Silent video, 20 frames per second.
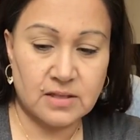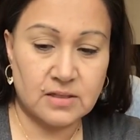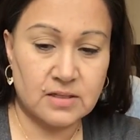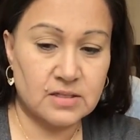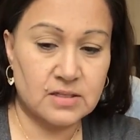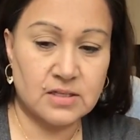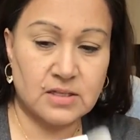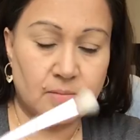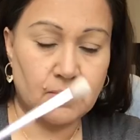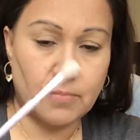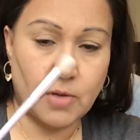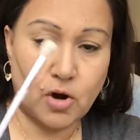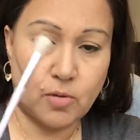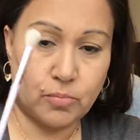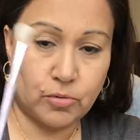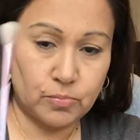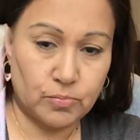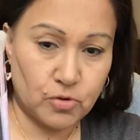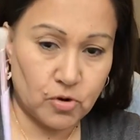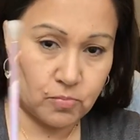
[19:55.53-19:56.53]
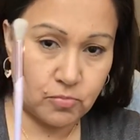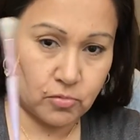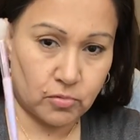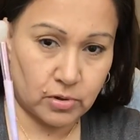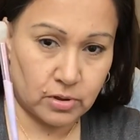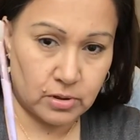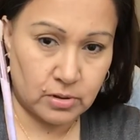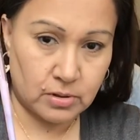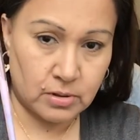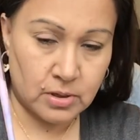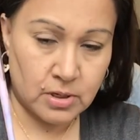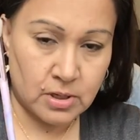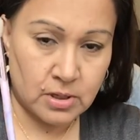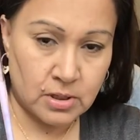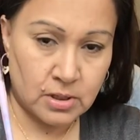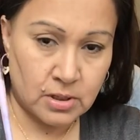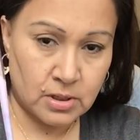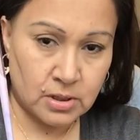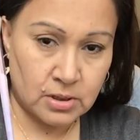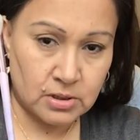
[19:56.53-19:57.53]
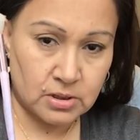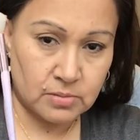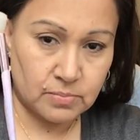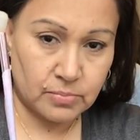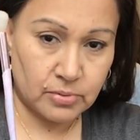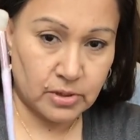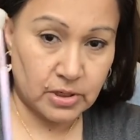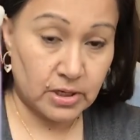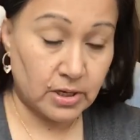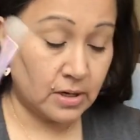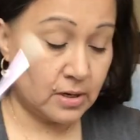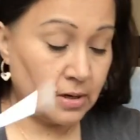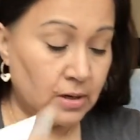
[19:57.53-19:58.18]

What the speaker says: This is a marble purple one. It's pretty.